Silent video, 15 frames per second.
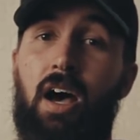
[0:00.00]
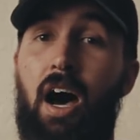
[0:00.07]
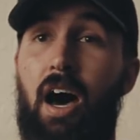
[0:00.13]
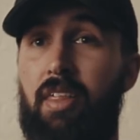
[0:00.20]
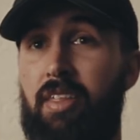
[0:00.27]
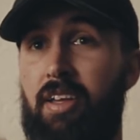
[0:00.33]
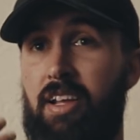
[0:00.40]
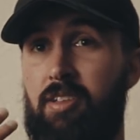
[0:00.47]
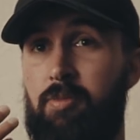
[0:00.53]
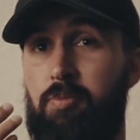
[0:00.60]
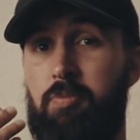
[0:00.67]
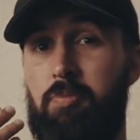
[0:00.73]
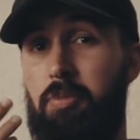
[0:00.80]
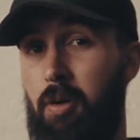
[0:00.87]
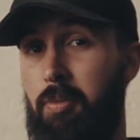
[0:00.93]
I think it's
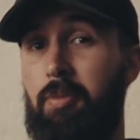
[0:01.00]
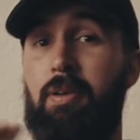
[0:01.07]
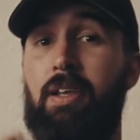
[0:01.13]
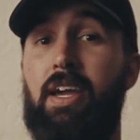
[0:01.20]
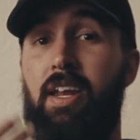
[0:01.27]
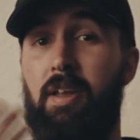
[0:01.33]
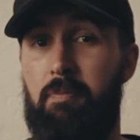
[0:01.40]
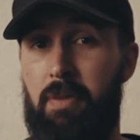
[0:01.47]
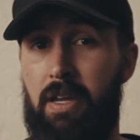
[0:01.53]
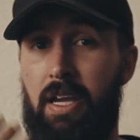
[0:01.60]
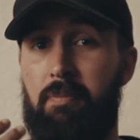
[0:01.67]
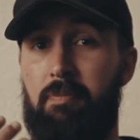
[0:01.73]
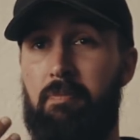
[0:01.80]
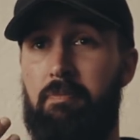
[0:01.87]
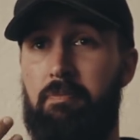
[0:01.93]
probably gonna
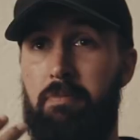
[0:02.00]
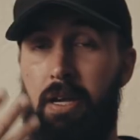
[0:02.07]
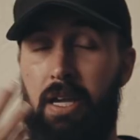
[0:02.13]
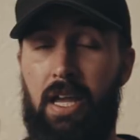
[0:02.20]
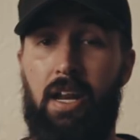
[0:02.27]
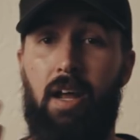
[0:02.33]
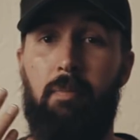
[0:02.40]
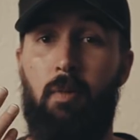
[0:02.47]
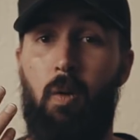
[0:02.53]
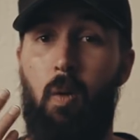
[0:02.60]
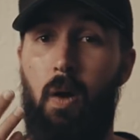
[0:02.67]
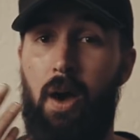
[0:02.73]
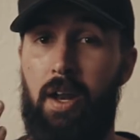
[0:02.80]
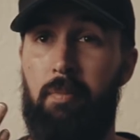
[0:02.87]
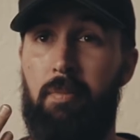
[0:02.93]
pick it up
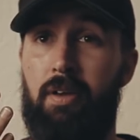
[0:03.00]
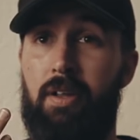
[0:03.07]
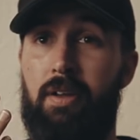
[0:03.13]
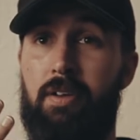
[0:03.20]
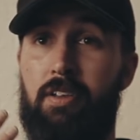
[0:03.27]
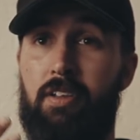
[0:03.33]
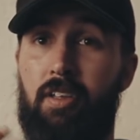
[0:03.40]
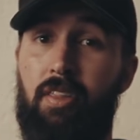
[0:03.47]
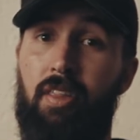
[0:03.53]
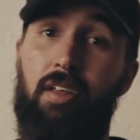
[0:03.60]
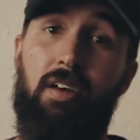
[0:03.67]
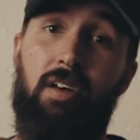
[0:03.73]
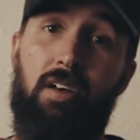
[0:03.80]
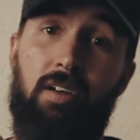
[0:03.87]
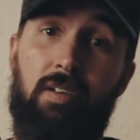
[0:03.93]
quite a bit.
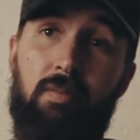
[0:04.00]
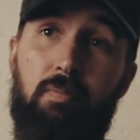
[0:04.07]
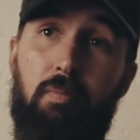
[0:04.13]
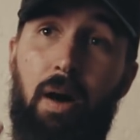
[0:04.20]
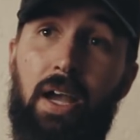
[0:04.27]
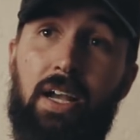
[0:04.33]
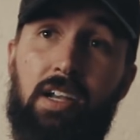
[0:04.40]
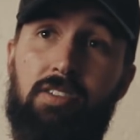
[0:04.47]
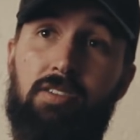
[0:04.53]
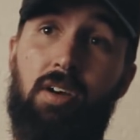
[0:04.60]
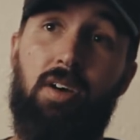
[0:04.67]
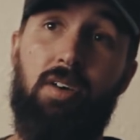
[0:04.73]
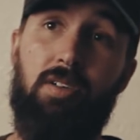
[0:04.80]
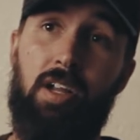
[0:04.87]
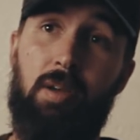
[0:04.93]
The mic is
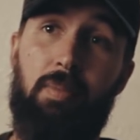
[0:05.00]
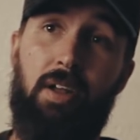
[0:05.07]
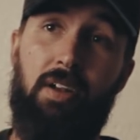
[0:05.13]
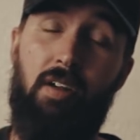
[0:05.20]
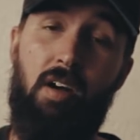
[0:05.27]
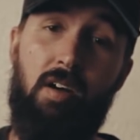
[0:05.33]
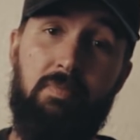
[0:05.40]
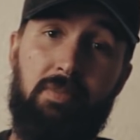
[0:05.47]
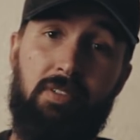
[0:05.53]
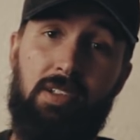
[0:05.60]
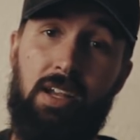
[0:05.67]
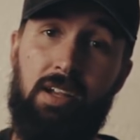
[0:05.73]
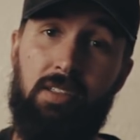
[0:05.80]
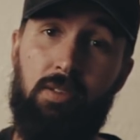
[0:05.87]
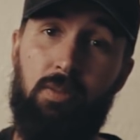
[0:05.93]
only about an arm's
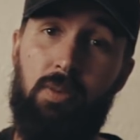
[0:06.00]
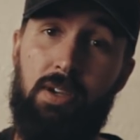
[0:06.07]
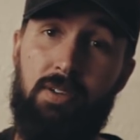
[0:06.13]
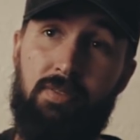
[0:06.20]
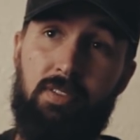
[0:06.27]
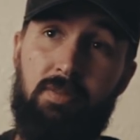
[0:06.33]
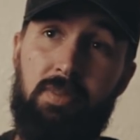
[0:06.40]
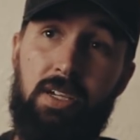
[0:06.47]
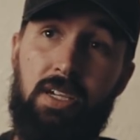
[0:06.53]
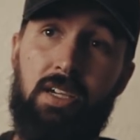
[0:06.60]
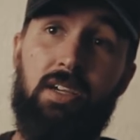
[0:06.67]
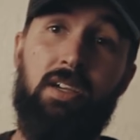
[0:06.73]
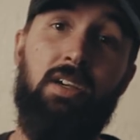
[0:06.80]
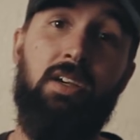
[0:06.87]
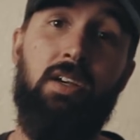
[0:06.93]
length away from me.
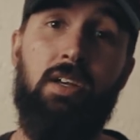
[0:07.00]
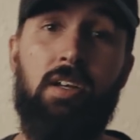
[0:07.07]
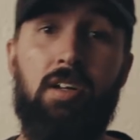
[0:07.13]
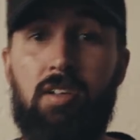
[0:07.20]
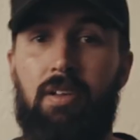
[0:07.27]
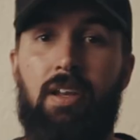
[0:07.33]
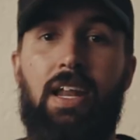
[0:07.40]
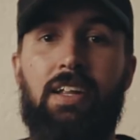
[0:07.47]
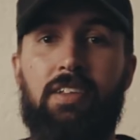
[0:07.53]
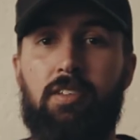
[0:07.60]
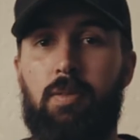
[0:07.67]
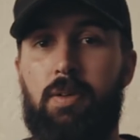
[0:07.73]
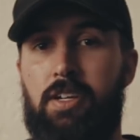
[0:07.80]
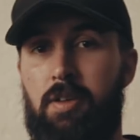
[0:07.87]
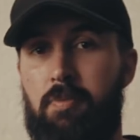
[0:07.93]
Let's
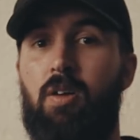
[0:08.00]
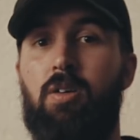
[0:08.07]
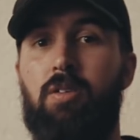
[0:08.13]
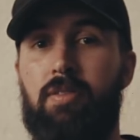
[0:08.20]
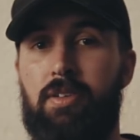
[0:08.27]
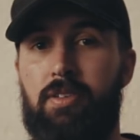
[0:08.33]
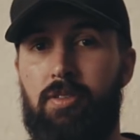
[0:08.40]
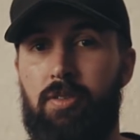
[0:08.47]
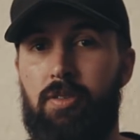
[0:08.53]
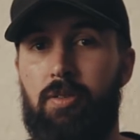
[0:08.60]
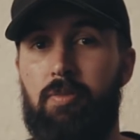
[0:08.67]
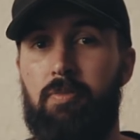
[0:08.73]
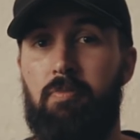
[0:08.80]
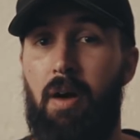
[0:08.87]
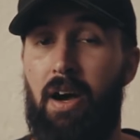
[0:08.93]
switch it over to
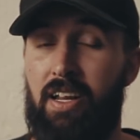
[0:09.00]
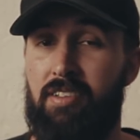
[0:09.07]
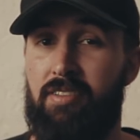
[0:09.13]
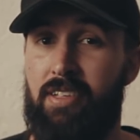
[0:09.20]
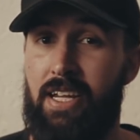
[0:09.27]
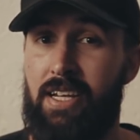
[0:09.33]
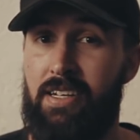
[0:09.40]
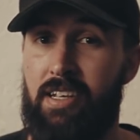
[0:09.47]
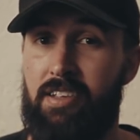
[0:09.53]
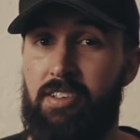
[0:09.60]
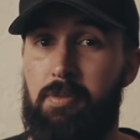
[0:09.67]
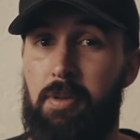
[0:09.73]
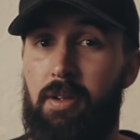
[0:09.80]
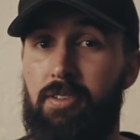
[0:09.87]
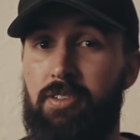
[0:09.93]
minus 10
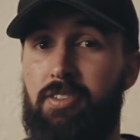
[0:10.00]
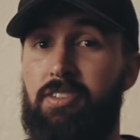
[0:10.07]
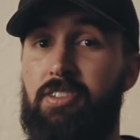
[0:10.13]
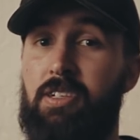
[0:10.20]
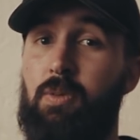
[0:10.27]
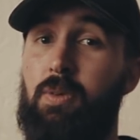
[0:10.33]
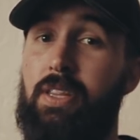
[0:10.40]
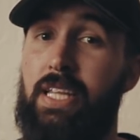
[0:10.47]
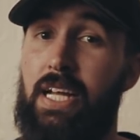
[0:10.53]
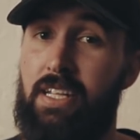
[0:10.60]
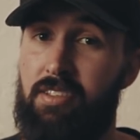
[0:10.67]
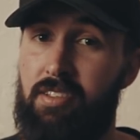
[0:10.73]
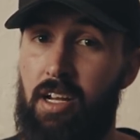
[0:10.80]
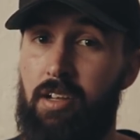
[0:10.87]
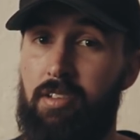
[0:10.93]
decibels and see what that
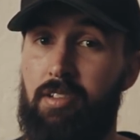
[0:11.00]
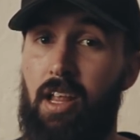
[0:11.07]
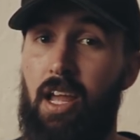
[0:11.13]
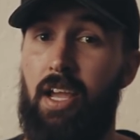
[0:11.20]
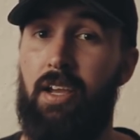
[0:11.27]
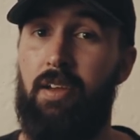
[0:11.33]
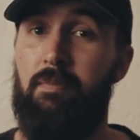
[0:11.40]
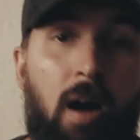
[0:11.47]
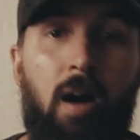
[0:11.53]
sounds like.